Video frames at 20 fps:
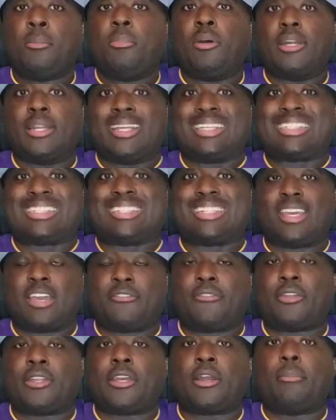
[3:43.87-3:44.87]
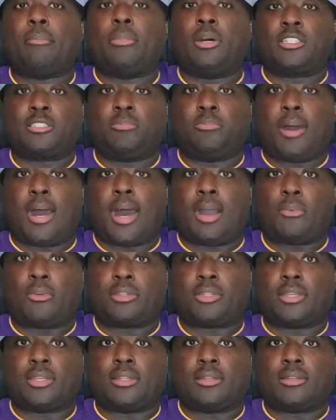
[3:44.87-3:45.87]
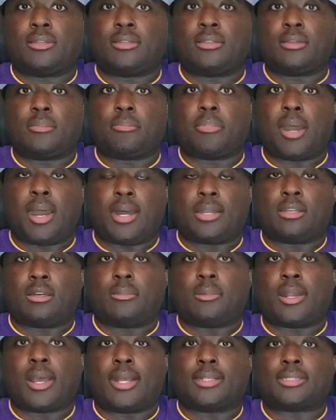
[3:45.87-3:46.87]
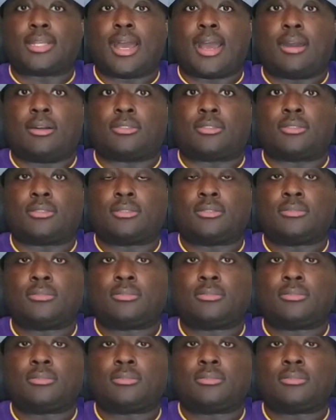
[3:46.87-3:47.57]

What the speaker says: But it's definitely a must buy within the Bond number 9's house.